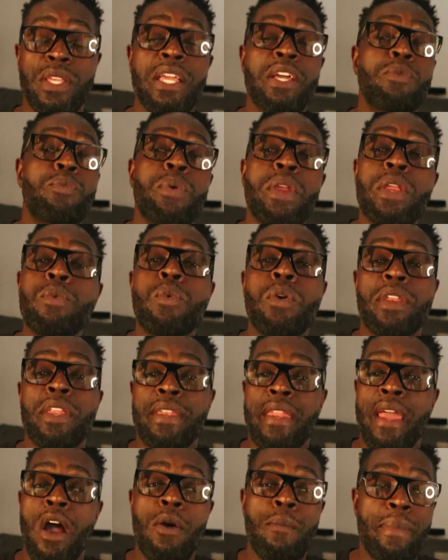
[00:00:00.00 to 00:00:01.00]
We want to
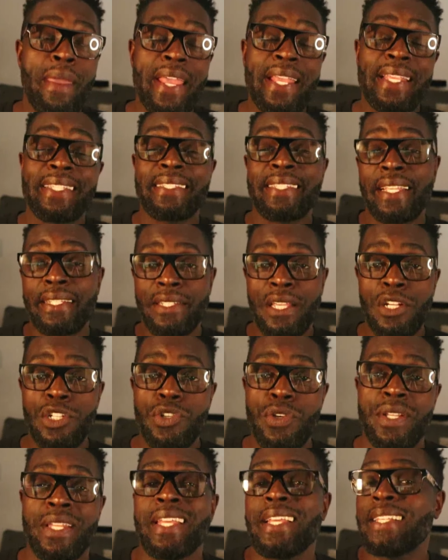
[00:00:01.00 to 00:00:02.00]
now make 600,
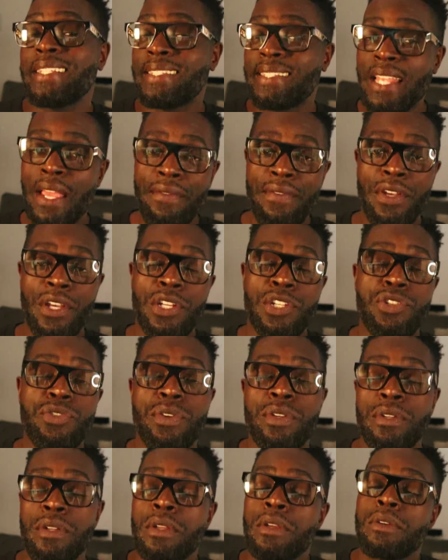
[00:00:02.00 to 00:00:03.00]
700,
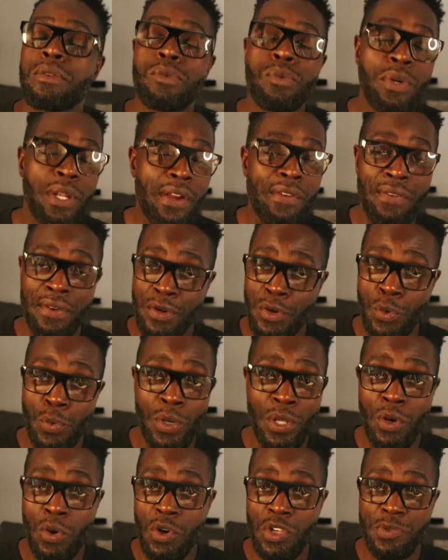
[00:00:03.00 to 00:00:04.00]
whatever
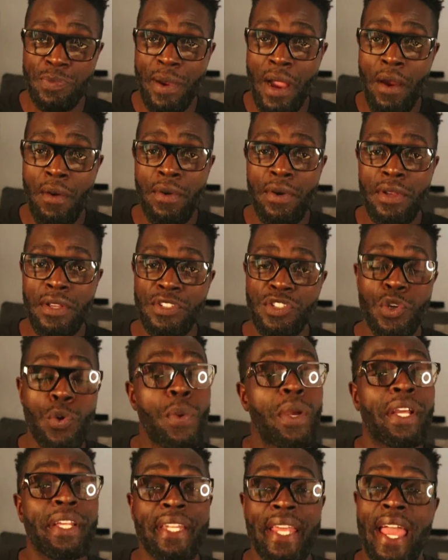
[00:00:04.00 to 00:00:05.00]
wheel horsepower. So we're
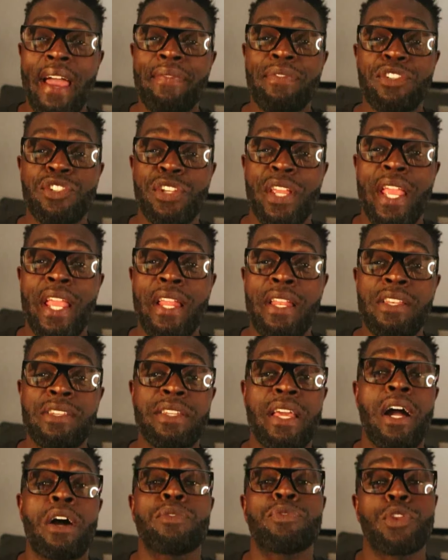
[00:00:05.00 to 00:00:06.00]
going to have to change
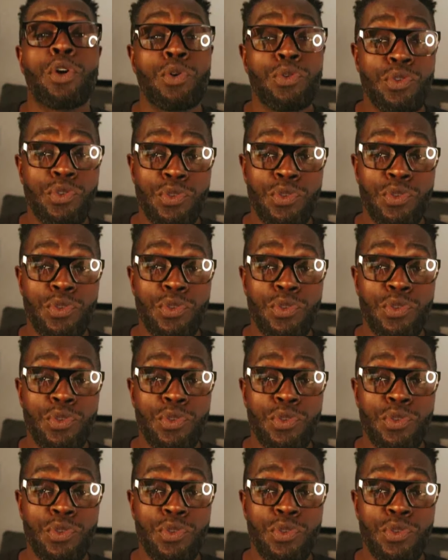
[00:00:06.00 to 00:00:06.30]
out those